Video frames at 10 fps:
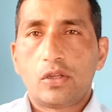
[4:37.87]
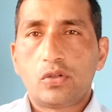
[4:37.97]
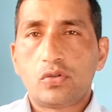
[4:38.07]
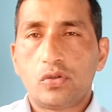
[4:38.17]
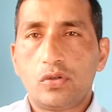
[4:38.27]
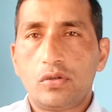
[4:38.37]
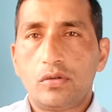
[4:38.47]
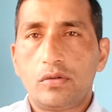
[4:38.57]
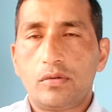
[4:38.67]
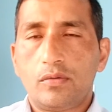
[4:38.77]
So
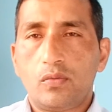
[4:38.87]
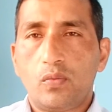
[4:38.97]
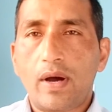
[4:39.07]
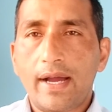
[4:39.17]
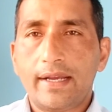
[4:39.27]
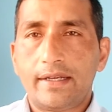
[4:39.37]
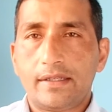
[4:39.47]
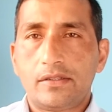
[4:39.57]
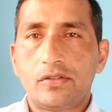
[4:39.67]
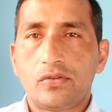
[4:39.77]
why it
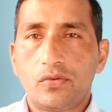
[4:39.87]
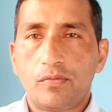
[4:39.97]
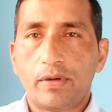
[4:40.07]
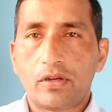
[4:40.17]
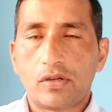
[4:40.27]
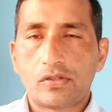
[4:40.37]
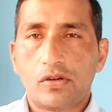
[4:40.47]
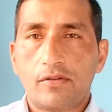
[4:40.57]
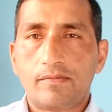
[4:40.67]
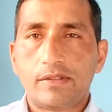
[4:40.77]
is so? Because
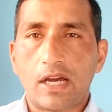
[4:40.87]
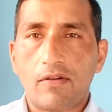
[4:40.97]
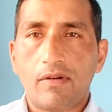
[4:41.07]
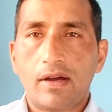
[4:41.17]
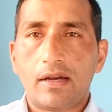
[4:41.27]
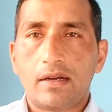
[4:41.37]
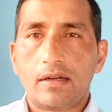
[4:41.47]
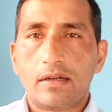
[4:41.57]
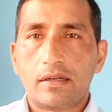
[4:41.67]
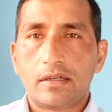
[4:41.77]
of Java
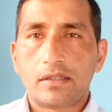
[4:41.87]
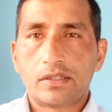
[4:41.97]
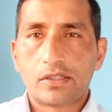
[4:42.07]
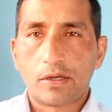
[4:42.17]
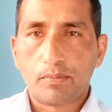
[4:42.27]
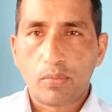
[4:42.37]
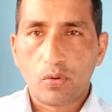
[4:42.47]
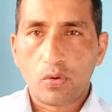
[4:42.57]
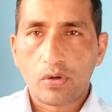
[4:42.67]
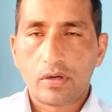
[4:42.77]

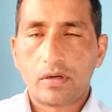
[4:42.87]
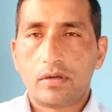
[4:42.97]
support